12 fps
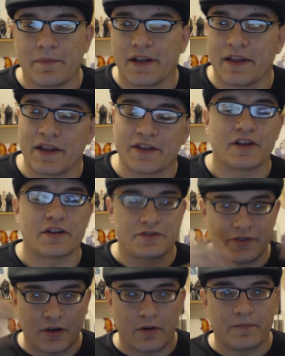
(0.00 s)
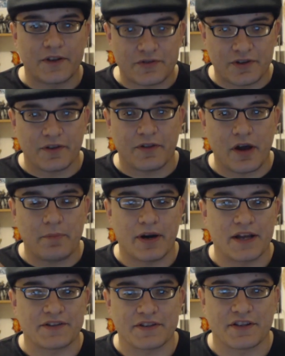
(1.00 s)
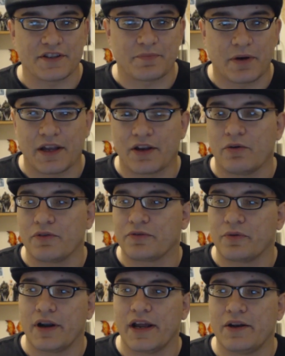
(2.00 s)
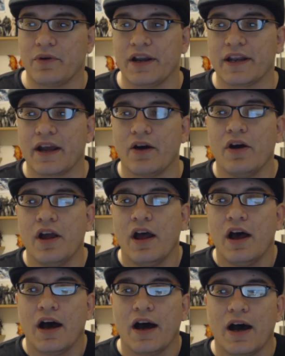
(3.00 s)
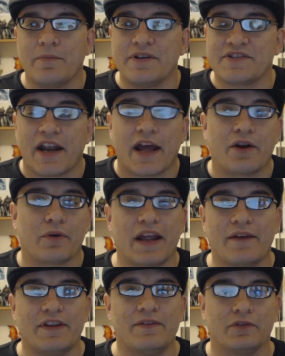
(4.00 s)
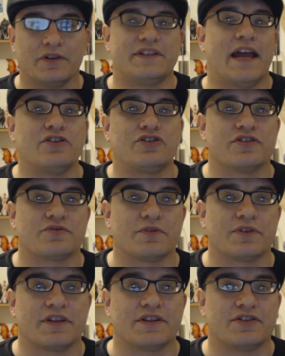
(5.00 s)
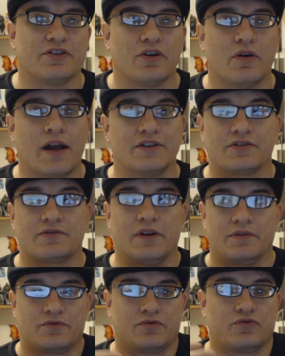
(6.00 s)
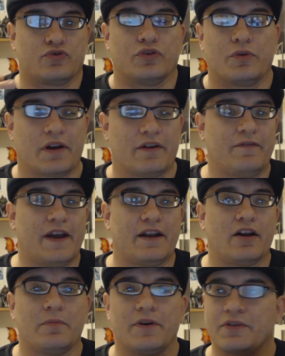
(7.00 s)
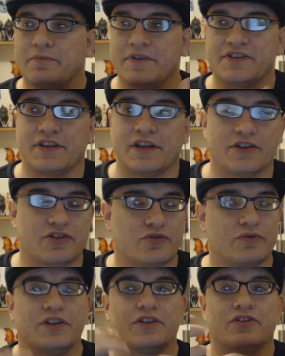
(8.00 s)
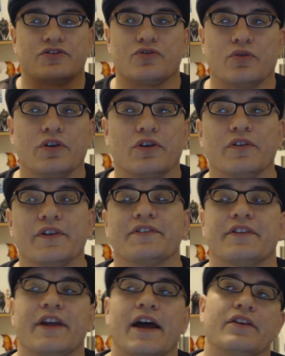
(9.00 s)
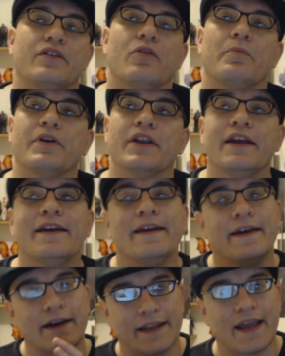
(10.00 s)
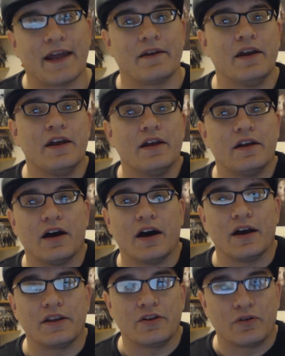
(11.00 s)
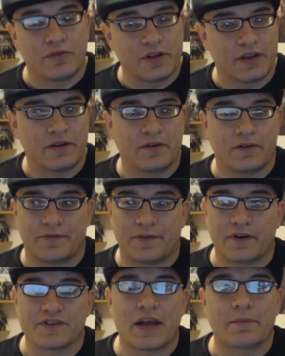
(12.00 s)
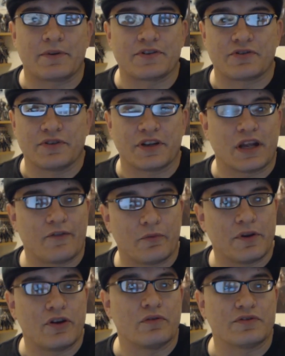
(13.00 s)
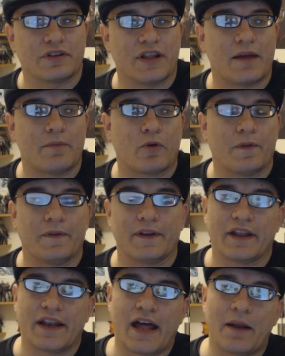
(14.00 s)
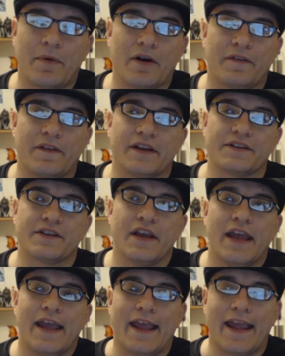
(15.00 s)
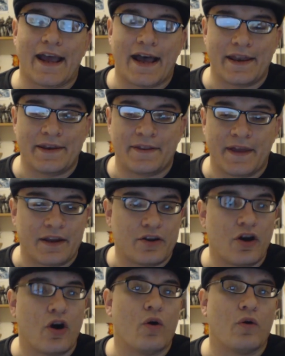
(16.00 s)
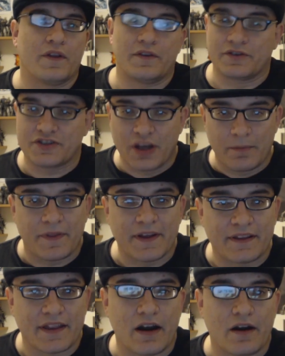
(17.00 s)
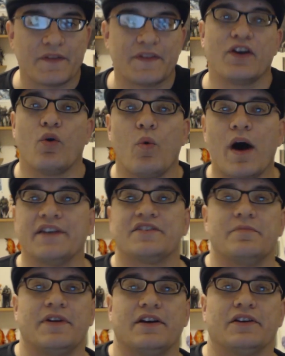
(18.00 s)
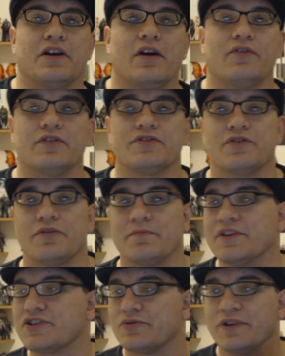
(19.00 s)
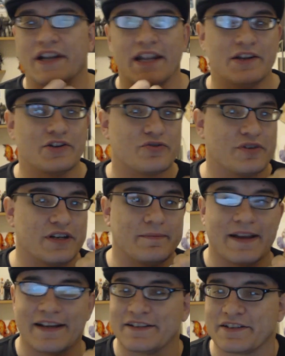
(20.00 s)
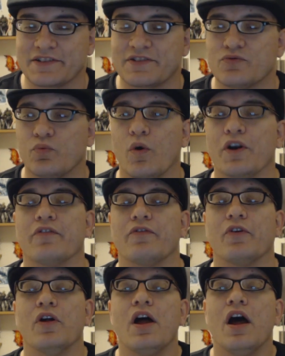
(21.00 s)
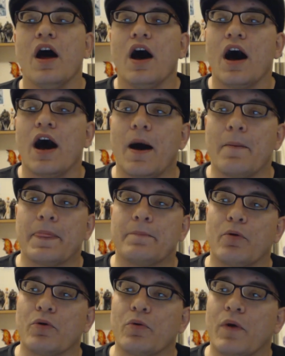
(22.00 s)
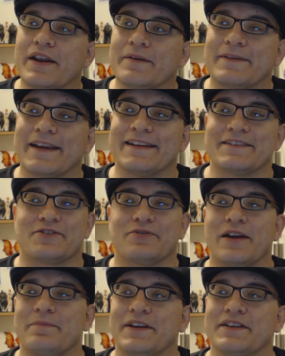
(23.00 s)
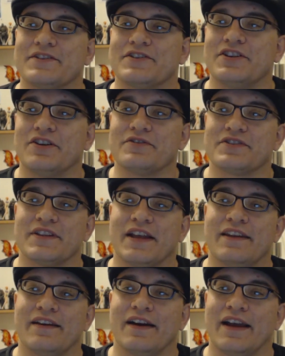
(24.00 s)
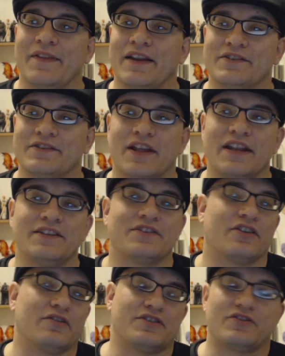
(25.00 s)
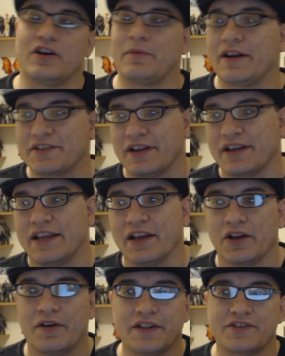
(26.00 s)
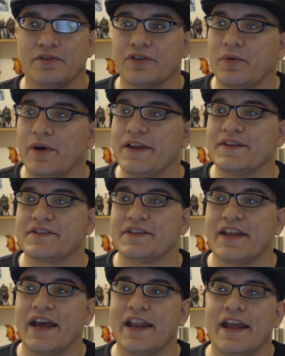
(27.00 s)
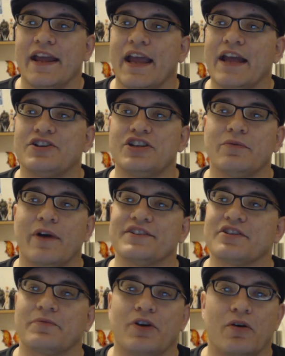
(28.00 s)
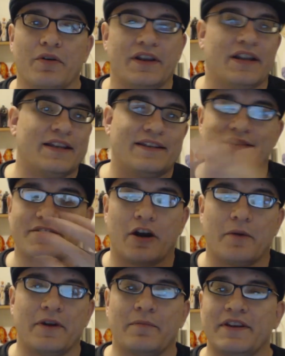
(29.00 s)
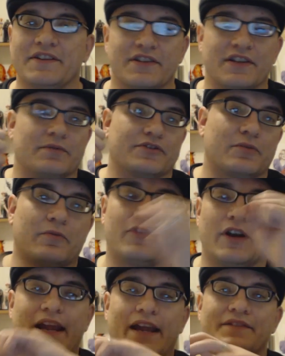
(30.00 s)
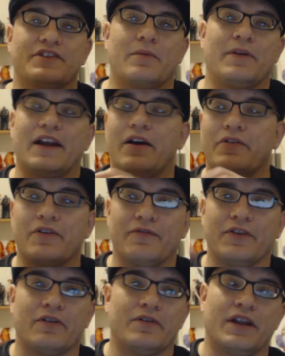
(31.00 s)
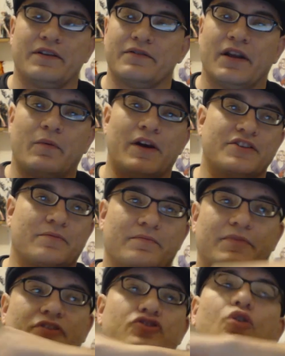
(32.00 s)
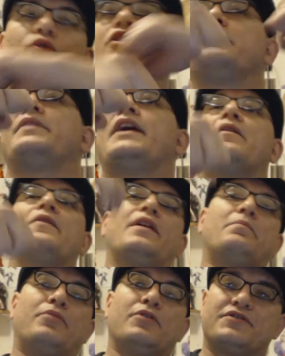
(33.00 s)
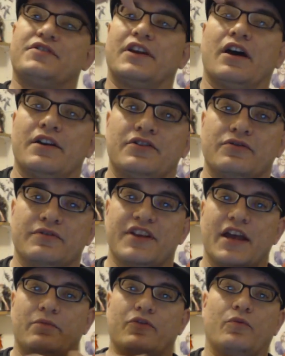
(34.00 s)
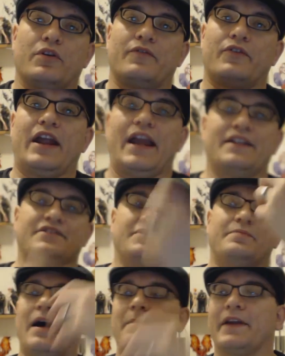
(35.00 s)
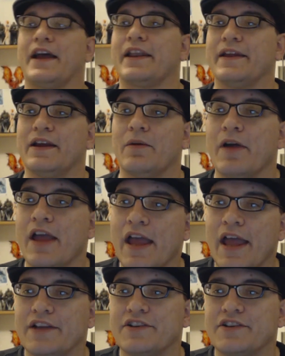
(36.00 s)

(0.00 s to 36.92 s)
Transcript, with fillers: going to be, that's, that's the thought process that's probably going through her head right now, is that I don't have evil intentions with this, I just truly want to find out about the missing history and the historical this and that, but again, as far as I'm concerned, the government knows a lot more than they let on about things, and they know that there's something there that they don't want to be uncovered. So the mystery and intrigue, man, is just, it's wonderful. But we wind up getting, it's great because she goes and then he's going to, he's talking about he's going to kill her, that's the only way, this and that, and she winds up going and disarming him easily with some of her hands coming out of, and winds up choking him down and then puts the gun to his head with one of her hands that's popping out of him,